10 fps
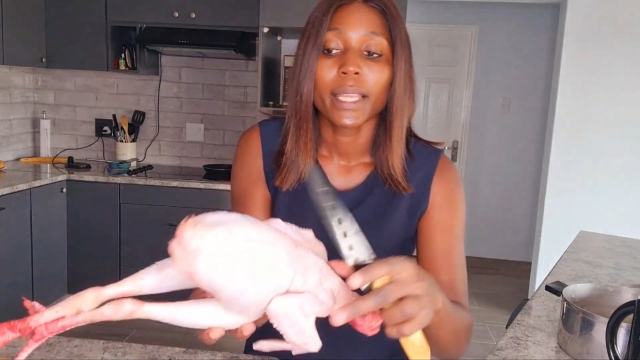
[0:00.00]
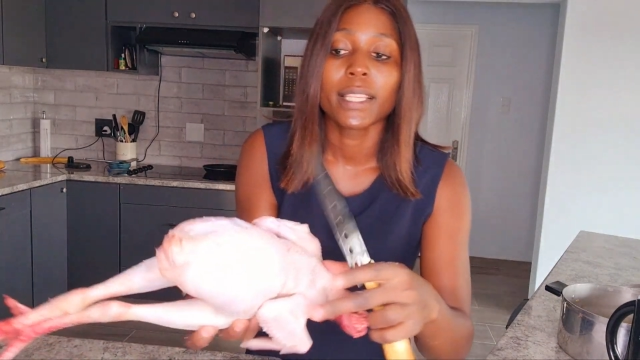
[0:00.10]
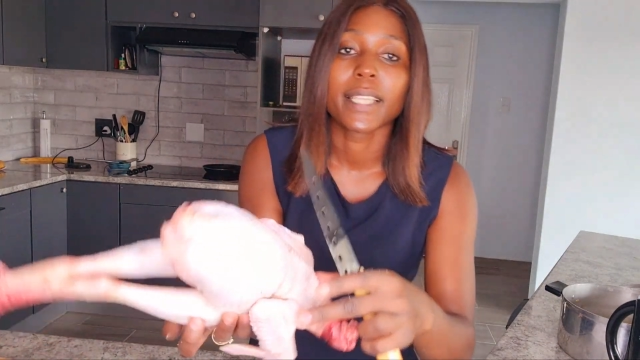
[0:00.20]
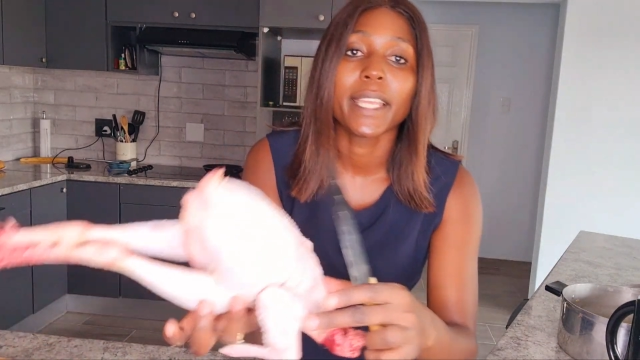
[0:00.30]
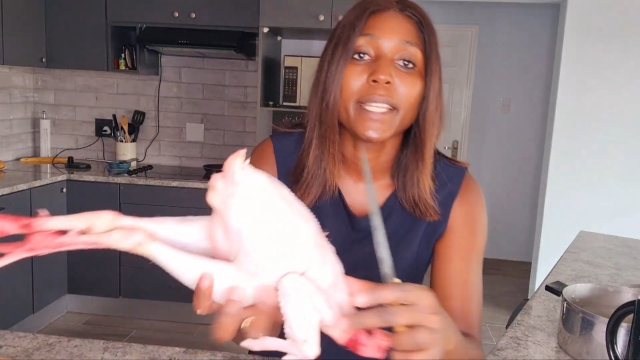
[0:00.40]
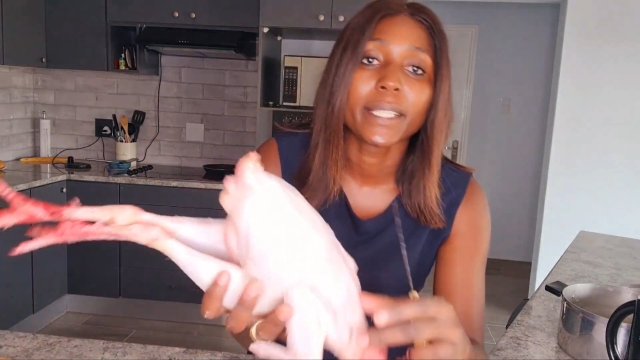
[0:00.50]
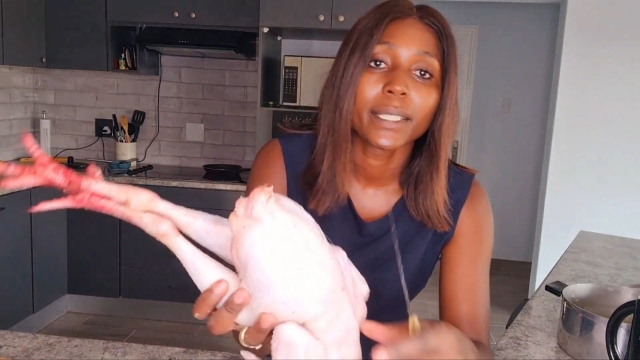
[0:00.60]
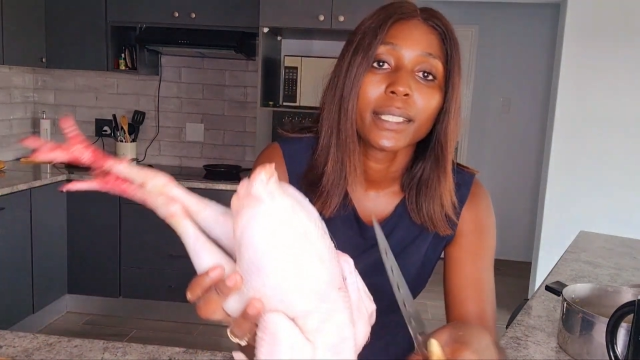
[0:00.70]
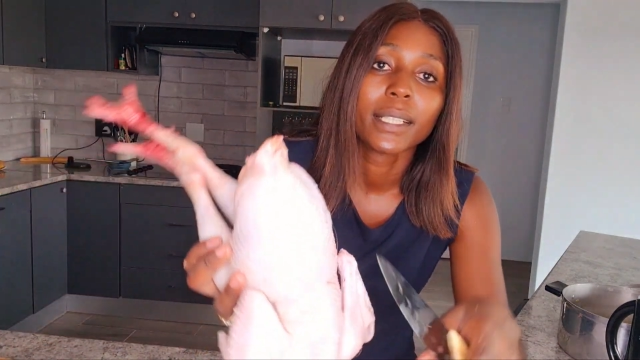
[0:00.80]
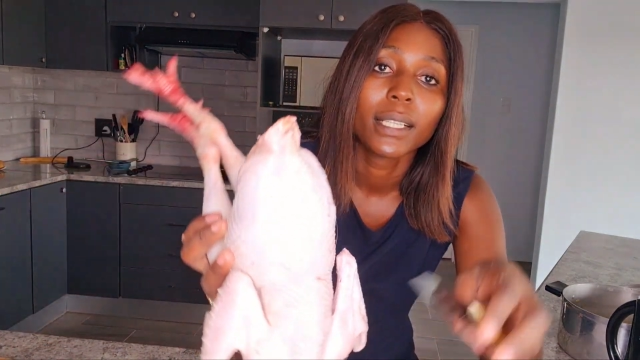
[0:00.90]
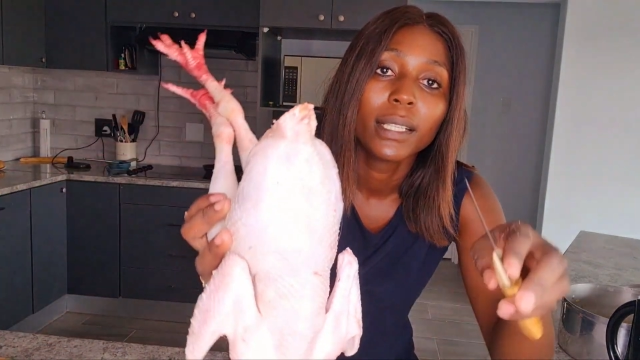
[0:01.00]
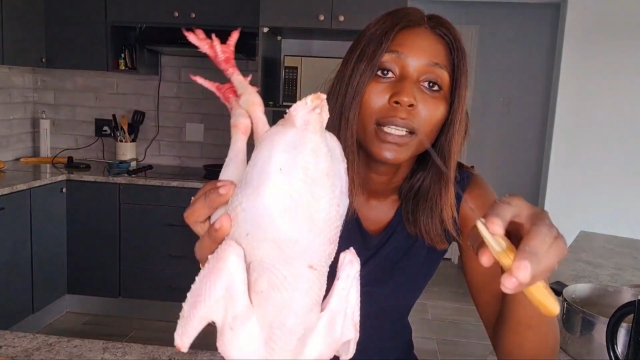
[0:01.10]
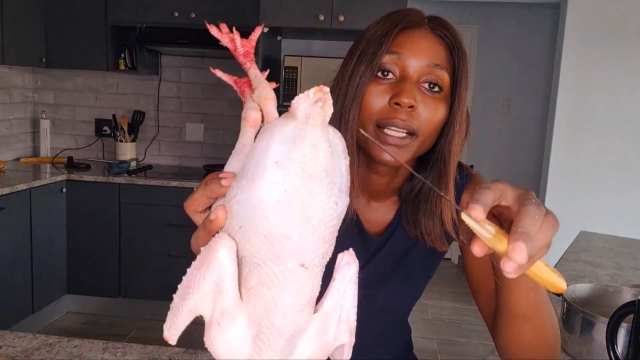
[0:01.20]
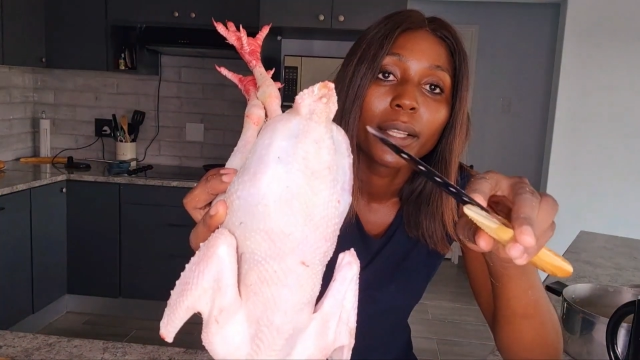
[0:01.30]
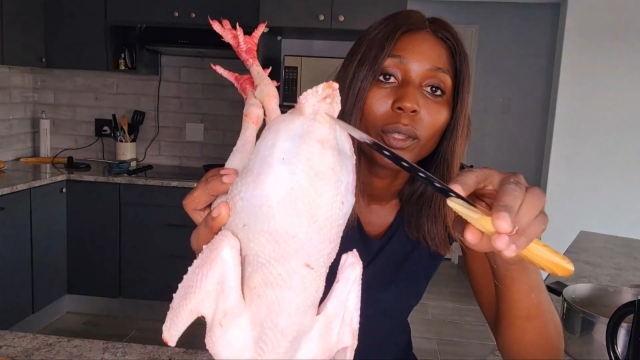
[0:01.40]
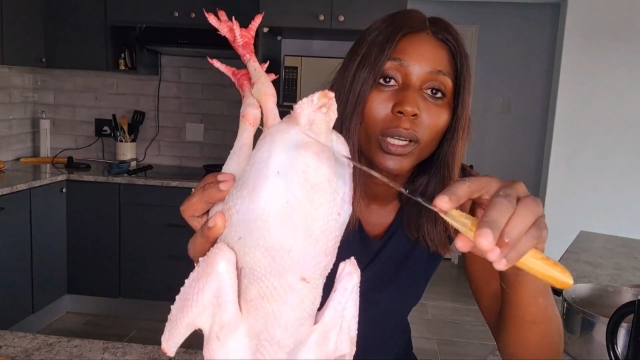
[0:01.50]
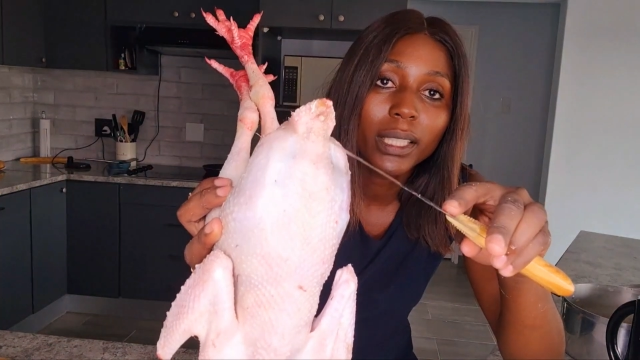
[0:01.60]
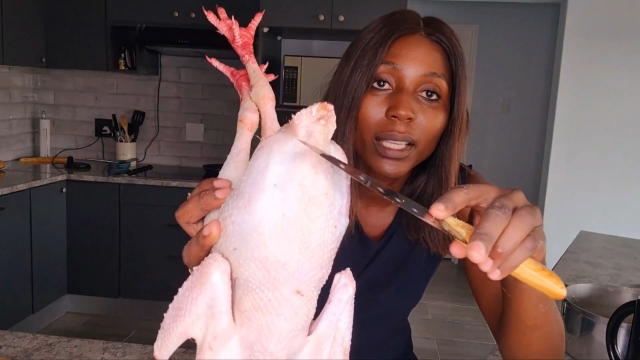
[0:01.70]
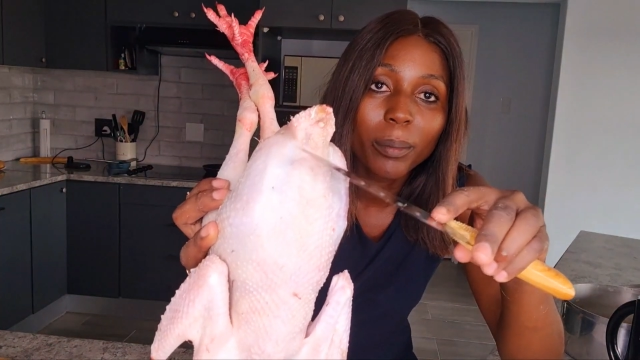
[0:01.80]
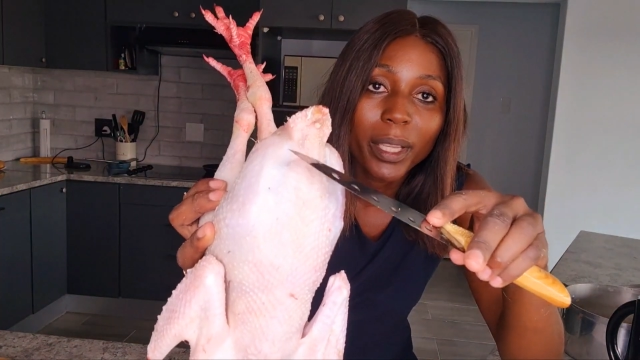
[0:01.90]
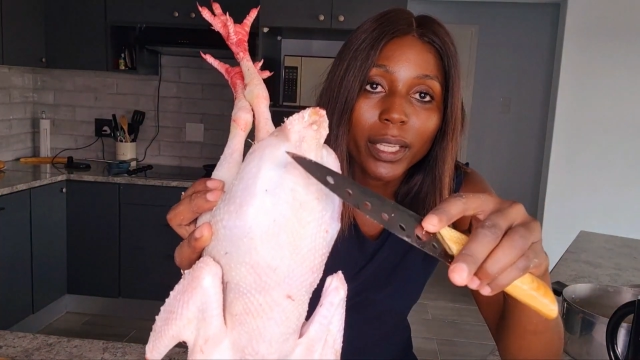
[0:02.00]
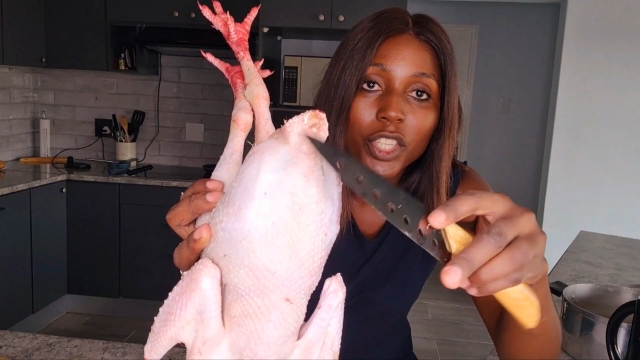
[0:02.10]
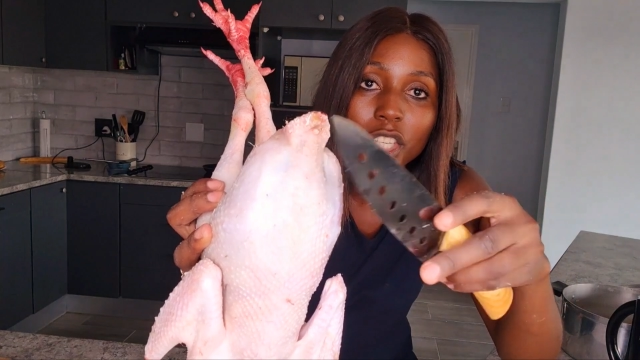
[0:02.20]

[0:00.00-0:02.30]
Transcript: is here. Don't give me a